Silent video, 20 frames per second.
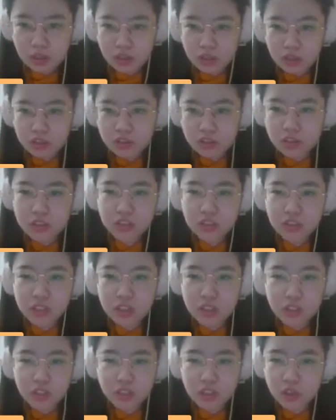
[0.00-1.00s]
search
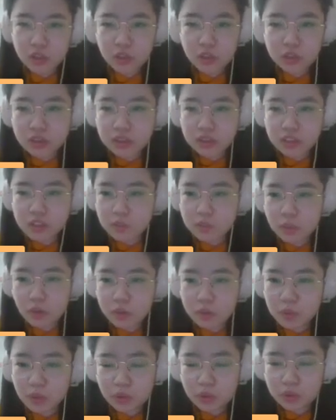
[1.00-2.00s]
their own
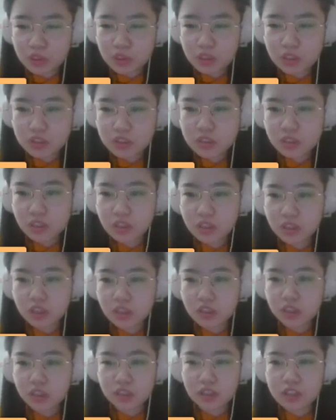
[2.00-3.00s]
small proteins
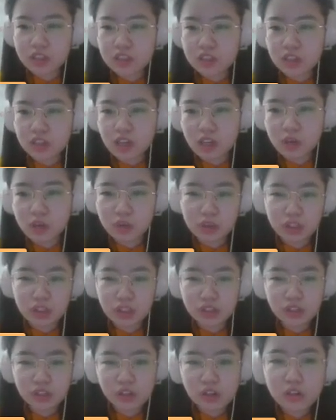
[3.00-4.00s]
against our
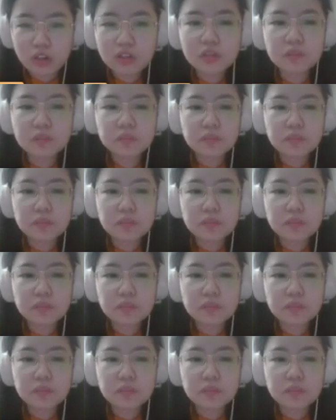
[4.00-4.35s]
catalog.